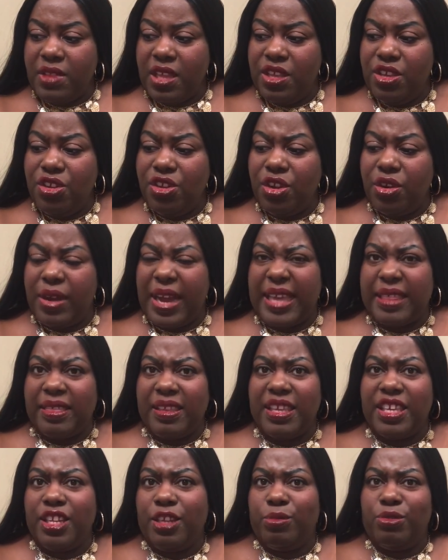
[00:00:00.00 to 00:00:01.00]
you know, I
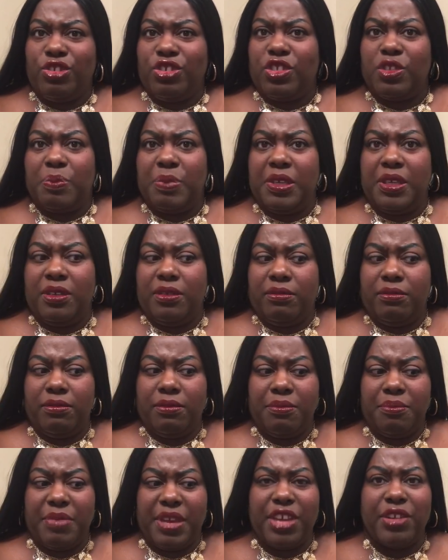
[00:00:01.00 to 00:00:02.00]
think it would just be
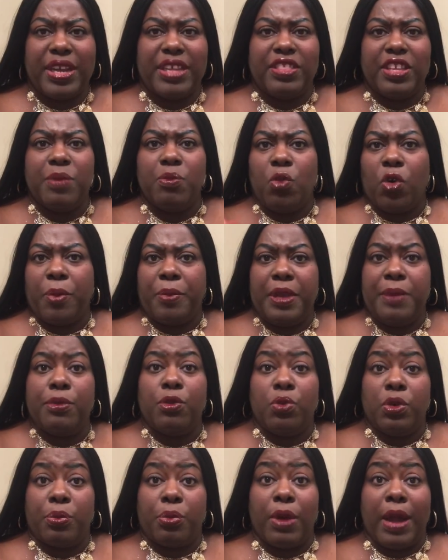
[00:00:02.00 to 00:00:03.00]
better. I think more people
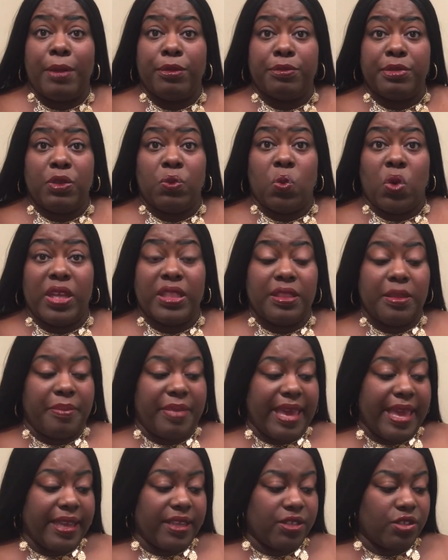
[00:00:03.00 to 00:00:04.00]
would probably want the
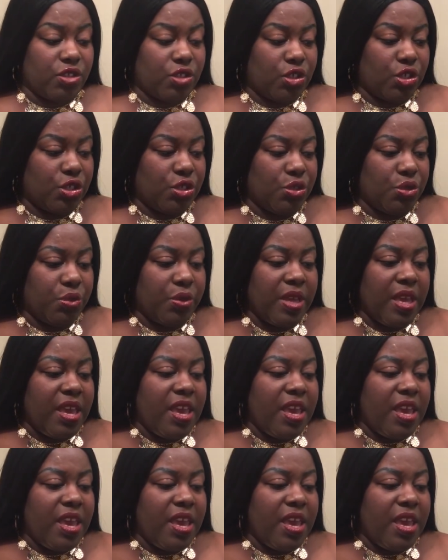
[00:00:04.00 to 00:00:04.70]
bags too.